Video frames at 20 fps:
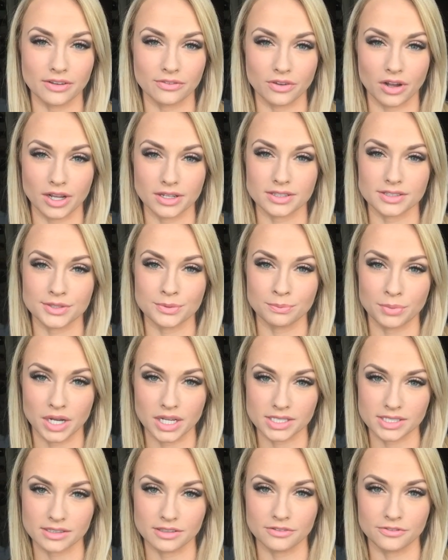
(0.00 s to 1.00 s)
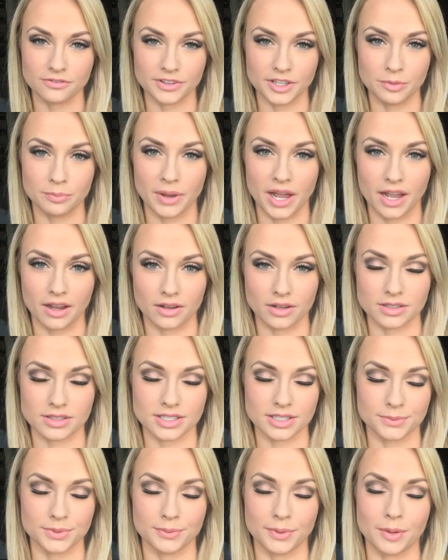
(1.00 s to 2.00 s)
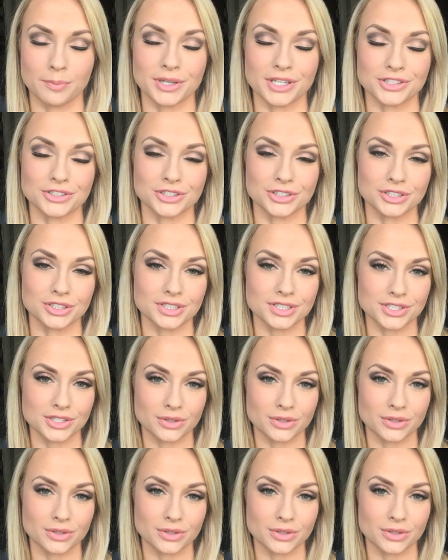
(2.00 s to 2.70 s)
I've gotten some positive feedback on some of my pictures,